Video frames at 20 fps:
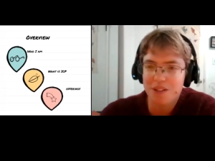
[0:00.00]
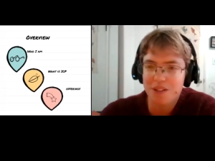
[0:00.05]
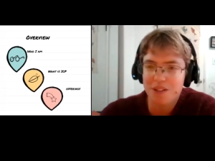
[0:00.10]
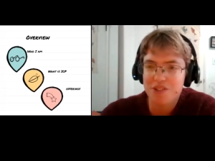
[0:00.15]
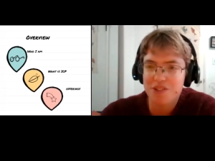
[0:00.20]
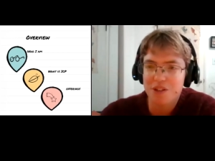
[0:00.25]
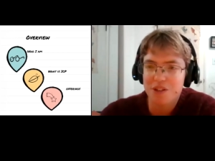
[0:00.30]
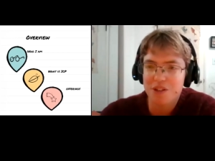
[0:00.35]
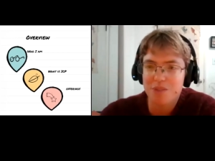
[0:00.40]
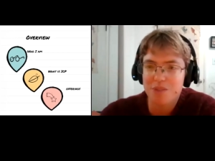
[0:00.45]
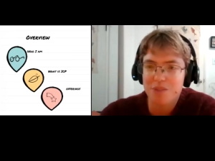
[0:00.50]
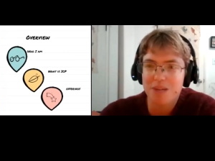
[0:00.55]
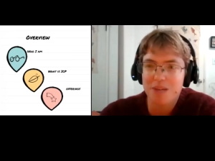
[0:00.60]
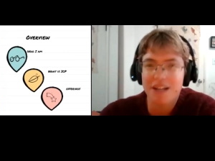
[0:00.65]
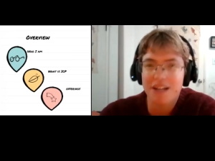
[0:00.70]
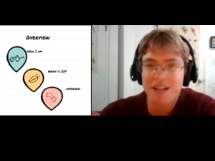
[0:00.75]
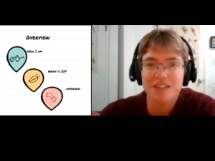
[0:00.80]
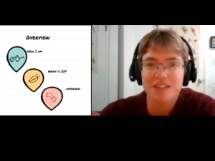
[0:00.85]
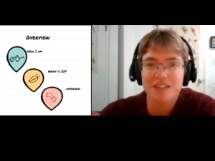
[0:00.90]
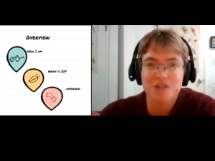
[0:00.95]
I'll start
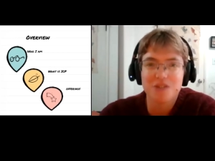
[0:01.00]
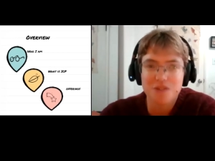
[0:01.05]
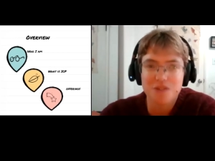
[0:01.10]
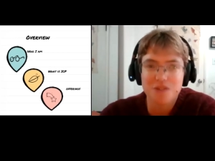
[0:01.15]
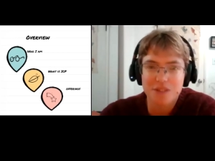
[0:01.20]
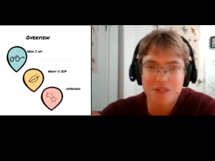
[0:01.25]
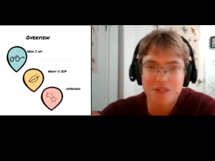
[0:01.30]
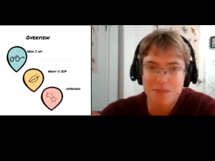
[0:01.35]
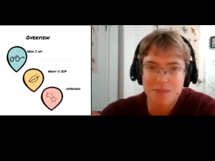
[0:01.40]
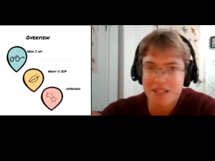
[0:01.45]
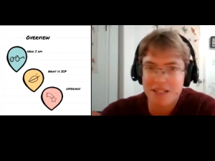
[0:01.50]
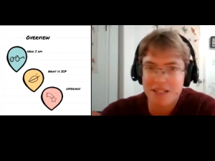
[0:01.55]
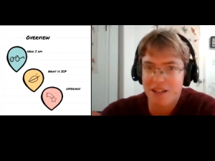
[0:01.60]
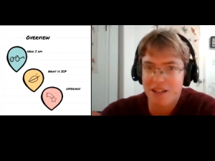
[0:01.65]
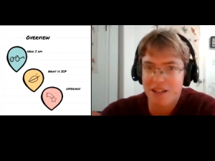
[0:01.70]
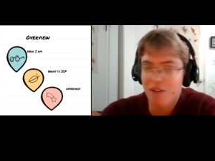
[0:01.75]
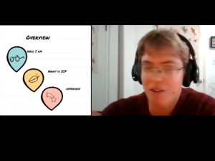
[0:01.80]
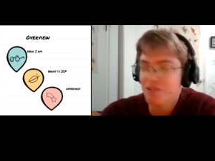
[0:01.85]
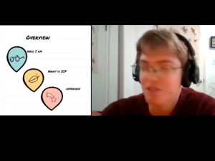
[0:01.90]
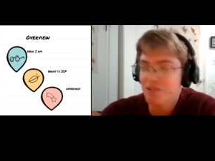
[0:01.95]
by introducing
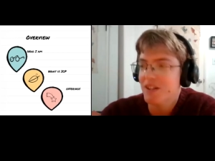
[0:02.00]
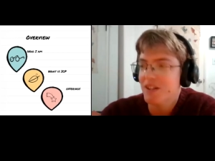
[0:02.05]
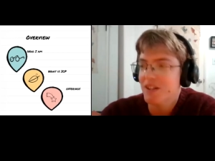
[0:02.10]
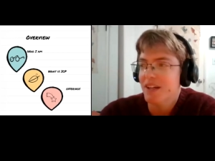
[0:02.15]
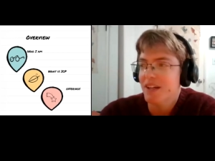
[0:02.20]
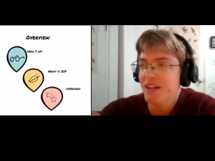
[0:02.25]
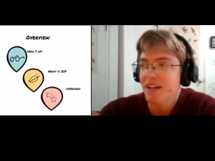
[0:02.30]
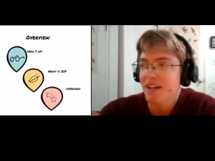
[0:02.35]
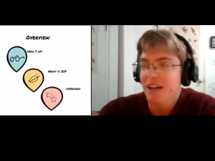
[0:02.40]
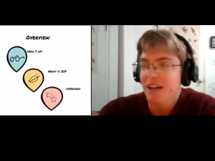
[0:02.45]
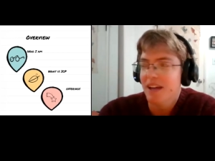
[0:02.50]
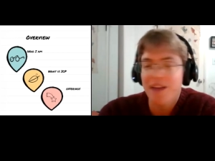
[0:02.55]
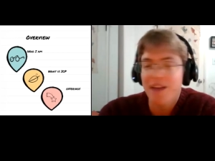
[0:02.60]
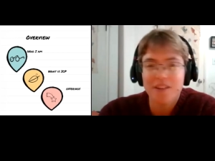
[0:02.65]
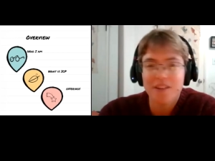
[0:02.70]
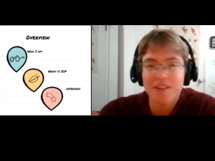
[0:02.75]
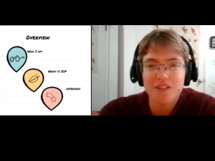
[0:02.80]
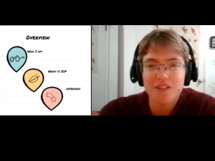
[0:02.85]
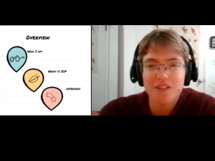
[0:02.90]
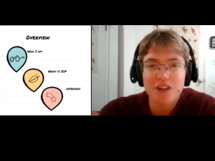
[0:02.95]
myself, and
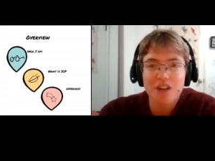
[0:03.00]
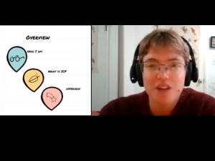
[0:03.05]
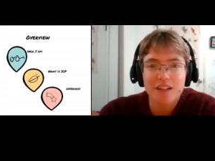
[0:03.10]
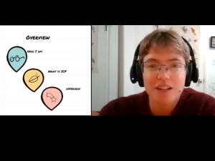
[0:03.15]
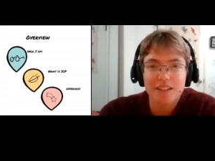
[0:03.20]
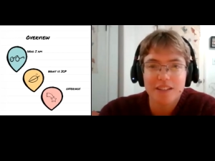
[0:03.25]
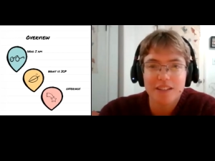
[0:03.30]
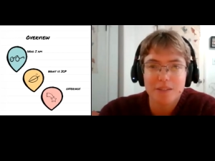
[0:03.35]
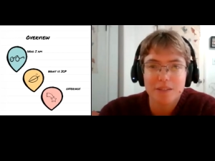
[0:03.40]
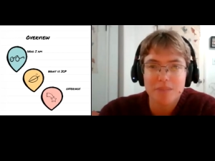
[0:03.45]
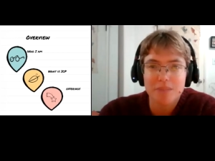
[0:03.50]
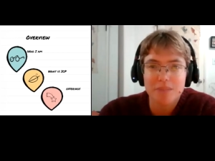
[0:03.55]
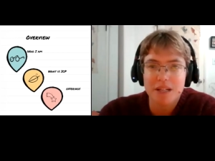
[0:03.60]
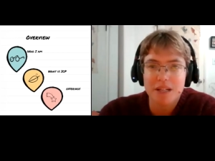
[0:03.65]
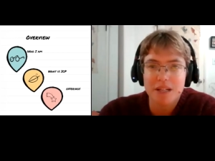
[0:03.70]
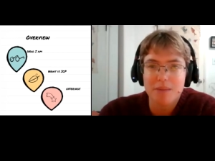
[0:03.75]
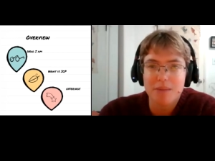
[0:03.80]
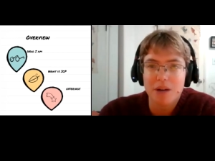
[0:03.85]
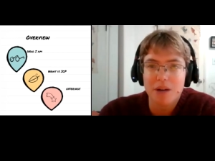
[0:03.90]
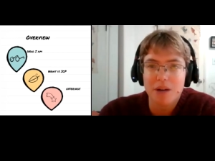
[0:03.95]
then I'll talk a little bit
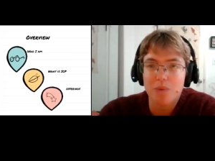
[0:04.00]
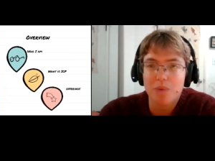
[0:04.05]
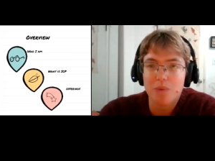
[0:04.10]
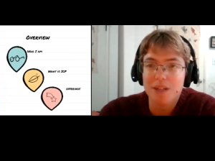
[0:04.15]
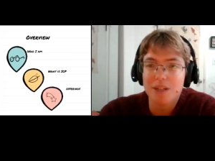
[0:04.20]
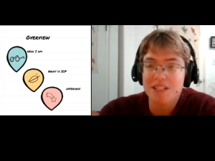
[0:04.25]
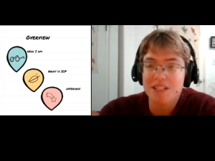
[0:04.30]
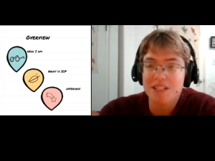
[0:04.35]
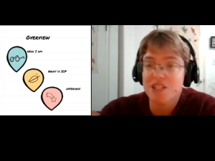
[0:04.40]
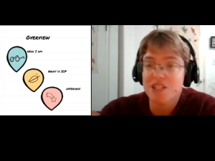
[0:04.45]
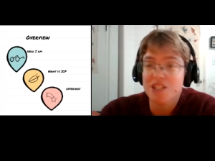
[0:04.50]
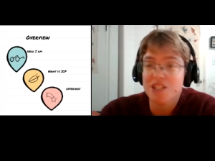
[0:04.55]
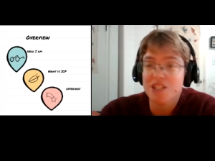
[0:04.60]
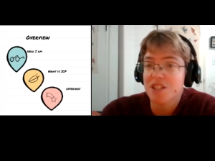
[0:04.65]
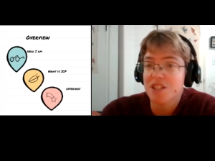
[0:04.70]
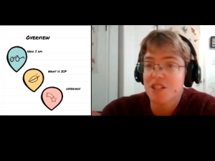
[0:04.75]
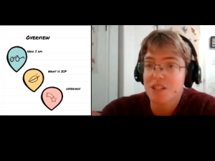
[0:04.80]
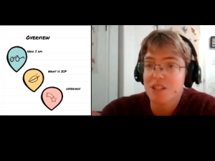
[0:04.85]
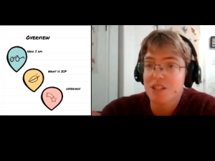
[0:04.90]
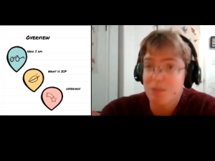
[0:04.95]
about what
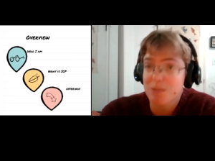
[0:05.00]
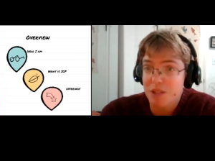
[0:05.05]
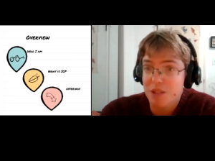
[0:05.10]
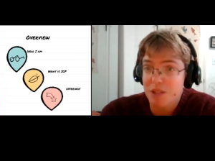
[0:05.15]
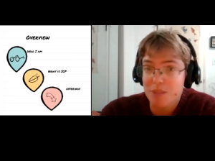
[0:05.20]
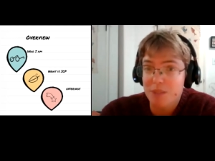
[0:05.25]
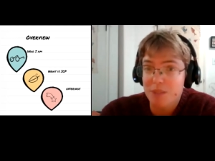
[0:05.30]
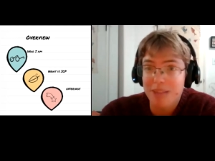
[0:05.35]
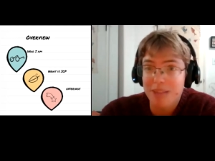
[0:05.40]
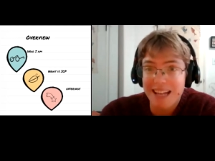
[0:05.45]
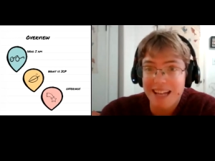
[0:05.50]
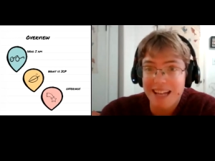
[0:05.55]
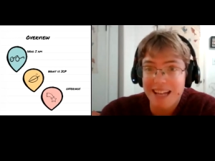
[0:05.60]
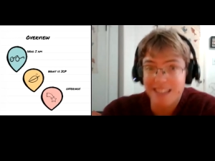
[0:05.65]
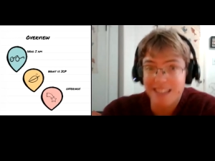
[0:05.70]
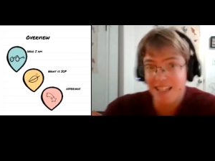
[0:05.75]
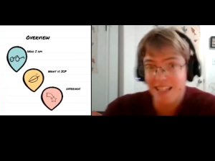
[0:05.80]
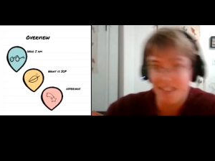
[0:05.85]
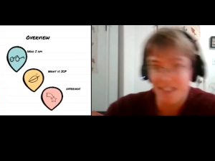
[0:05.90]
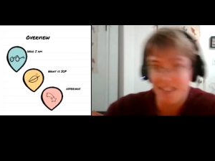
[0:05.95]
Indigenous community
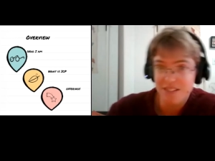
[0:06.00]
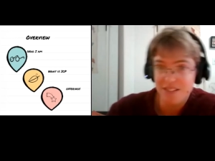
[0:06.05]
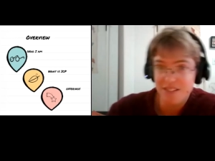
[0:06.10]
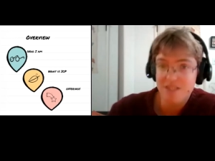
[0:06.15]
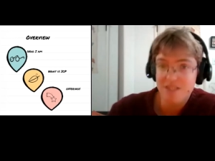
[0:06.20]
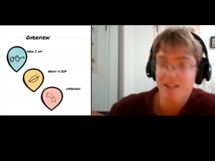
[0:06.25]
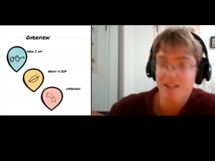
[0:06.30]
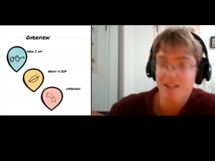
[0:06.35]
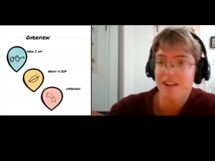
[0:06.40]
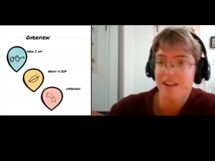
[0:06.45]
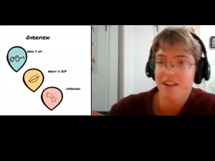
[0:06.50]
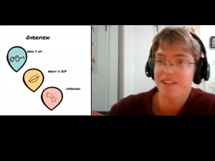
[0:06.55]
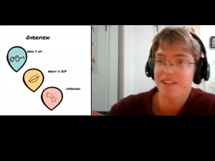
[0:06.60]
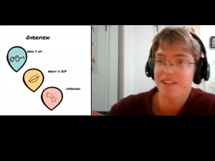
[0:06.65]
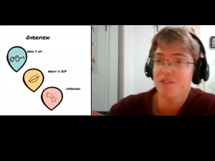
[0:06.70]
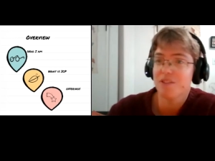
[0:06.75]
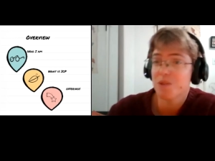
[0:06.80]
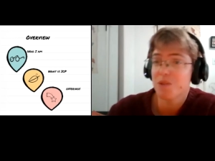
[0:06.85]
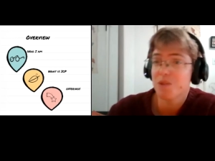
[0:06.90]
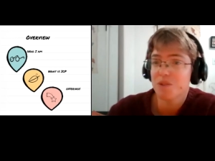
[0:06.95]
planning is and
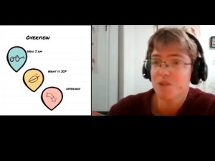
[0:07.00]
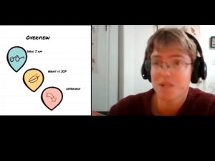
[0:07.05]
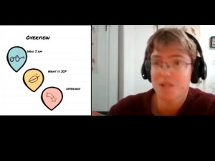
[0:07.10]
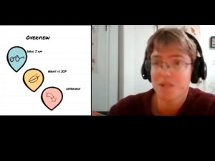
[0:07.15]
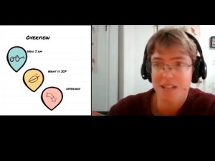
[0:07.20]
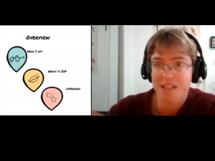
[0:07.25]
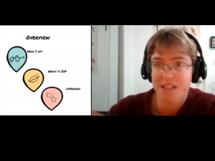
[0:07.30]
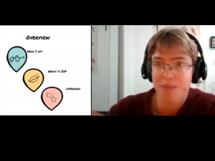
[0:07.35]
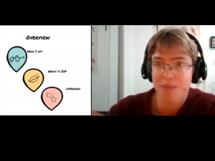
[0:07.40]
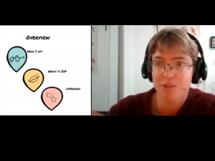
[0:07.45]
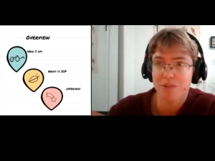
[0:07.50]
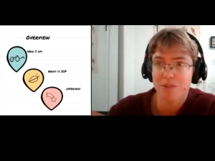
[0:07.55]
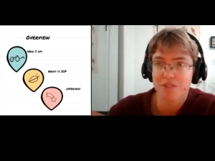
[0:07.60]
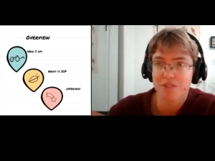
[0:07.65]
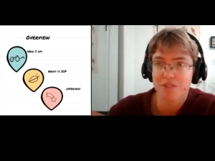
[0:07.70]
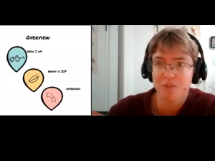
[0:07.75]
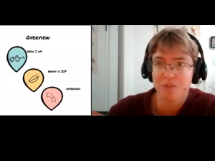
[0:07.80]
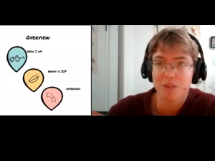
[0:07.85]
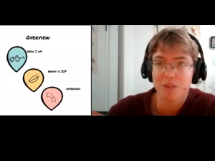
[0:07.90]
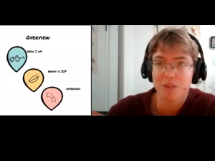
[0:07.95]
give you a few examples
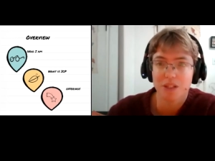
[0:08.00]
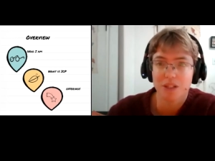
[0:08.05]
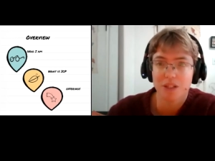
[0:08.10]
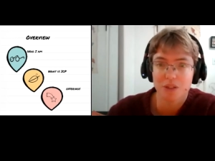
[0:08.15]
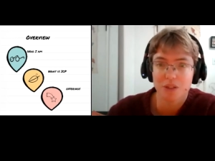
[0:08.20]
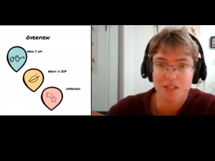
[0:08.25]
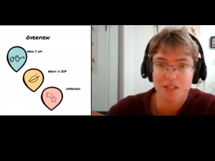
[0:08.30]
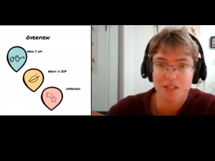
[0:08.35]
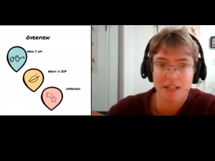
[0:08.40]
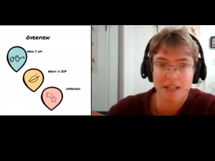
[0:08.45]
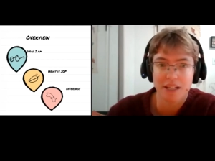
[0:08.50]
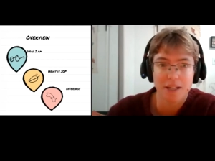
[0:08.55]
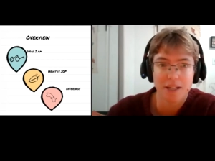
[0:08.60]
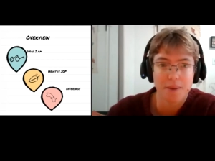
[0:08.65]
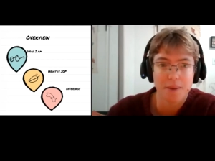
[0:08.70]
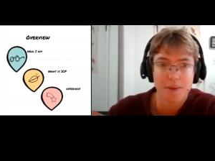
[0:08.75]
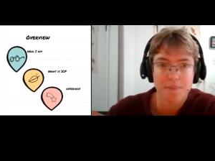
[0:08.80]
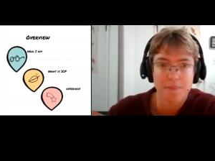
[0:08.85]
of what it looks like.